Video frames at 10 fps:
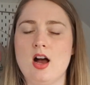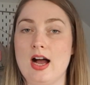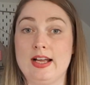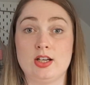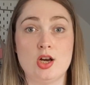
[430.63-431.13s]

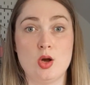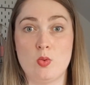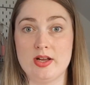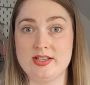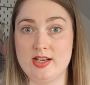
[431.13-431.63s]
I had no
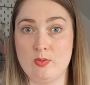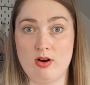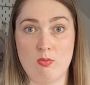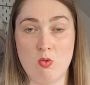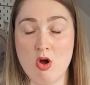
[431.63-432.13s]
idea
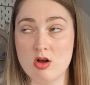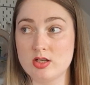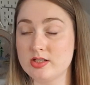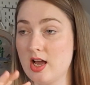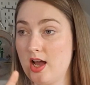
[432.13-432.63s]
where I
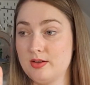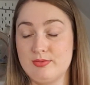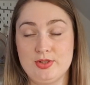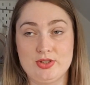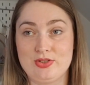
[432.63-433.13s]
was. I
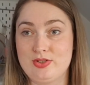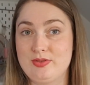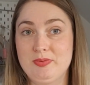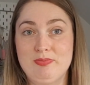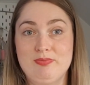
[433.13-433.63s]
just...